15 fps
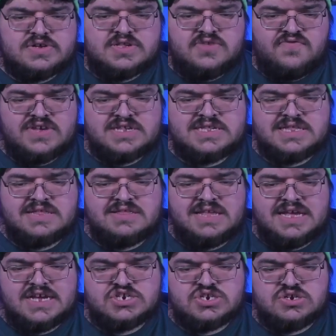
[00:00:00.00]
Fixed
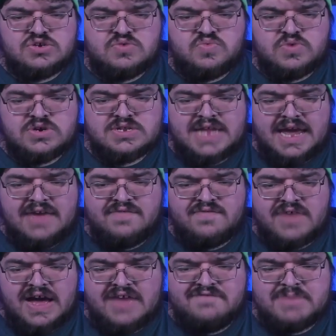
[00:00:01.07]
the issue where day
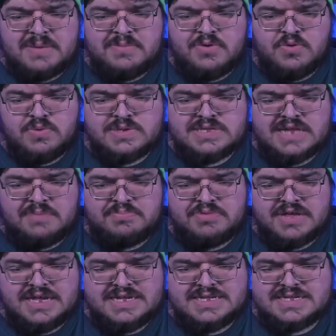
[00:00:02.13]
5 memo was not
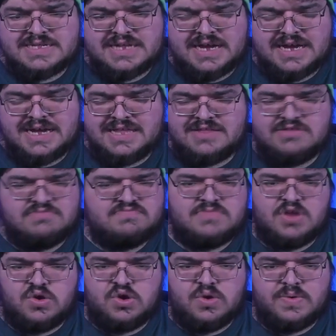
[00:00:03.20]
placed. I
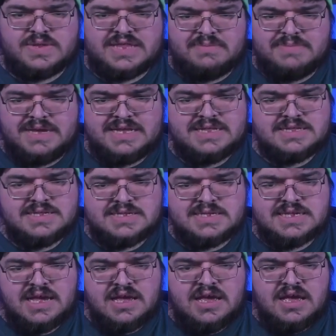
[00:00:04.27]
don't know what that means.
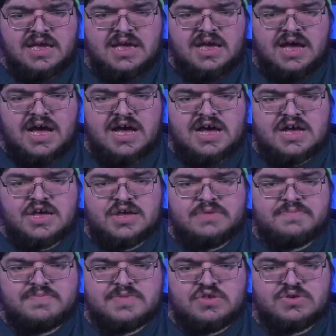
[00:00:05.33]

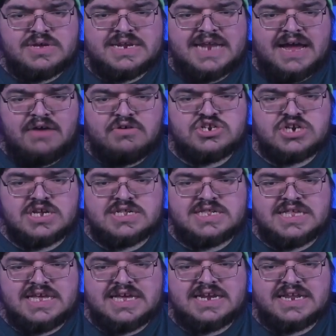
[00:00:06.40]
You can now adjust
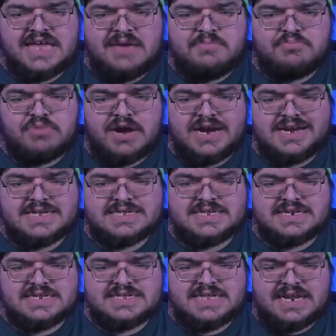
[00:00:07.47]
the in-game brightness
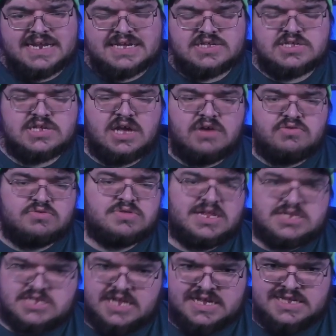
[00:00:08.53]
in the settings. Oh,
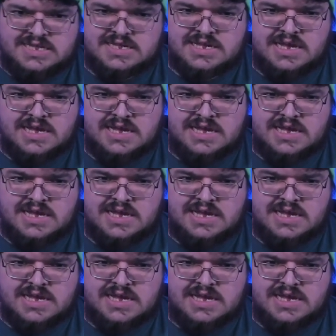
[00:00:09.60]
that's nice.